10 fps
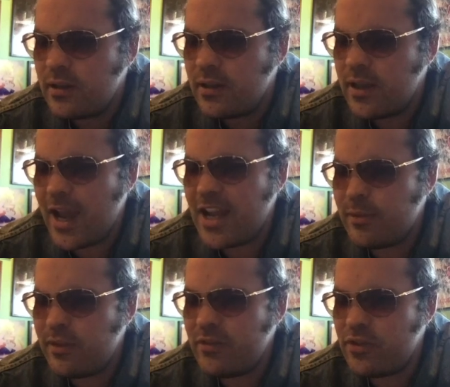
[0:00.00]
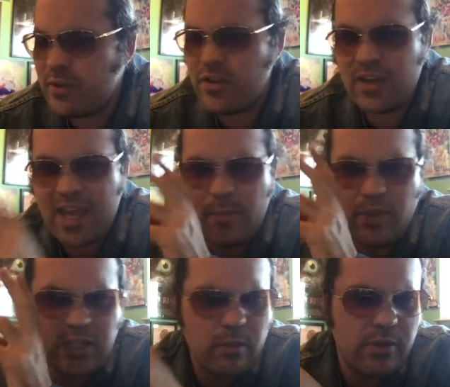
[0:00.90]
Yeah, I believe so, because it was
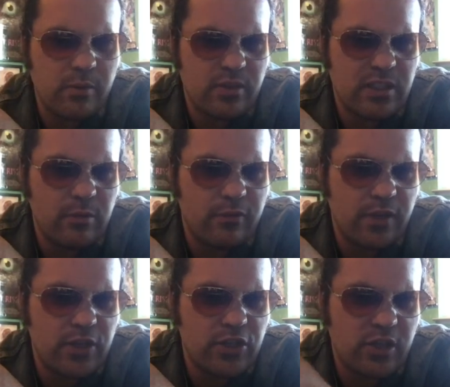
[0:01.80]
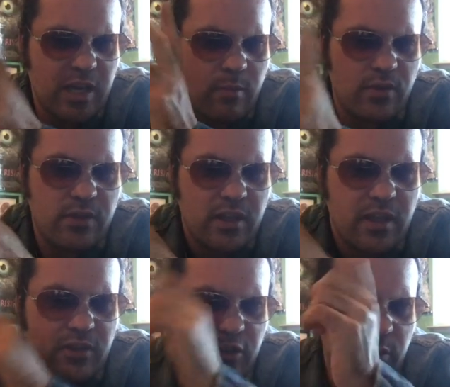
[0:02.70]
a double feature. It came with
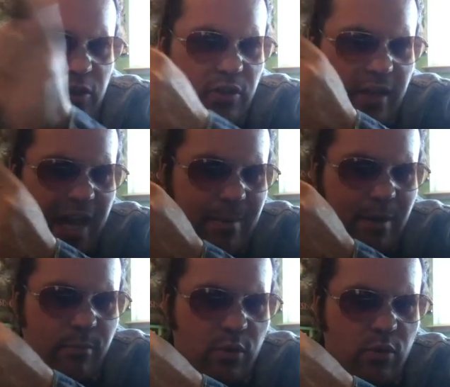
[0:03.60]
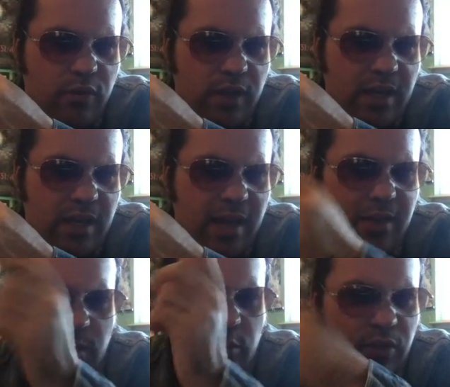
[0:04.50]
the original anime movie, and
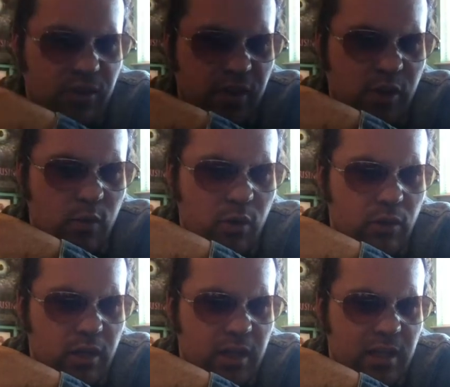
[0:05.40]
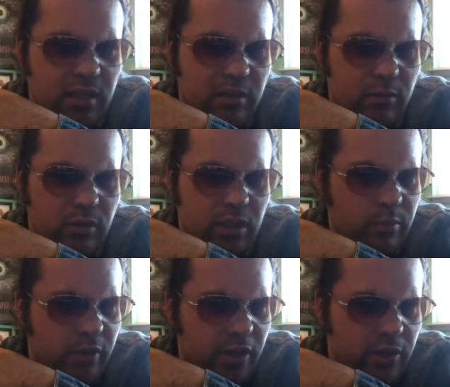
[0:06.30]
then with the sequel,
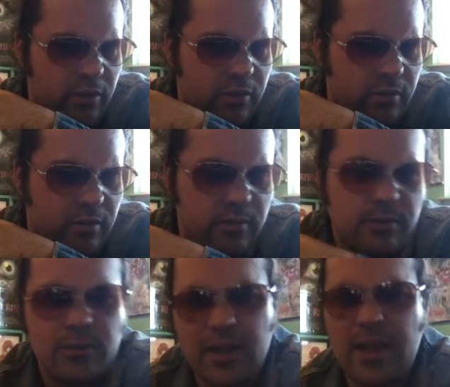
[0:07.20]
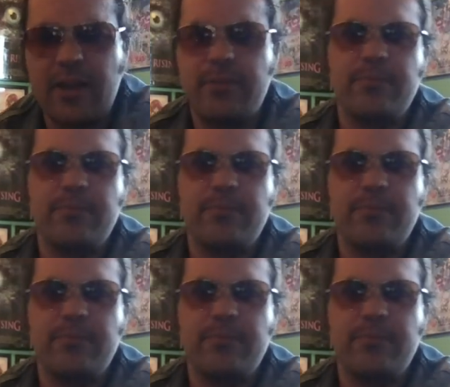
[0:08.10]
Liberator? Yeah.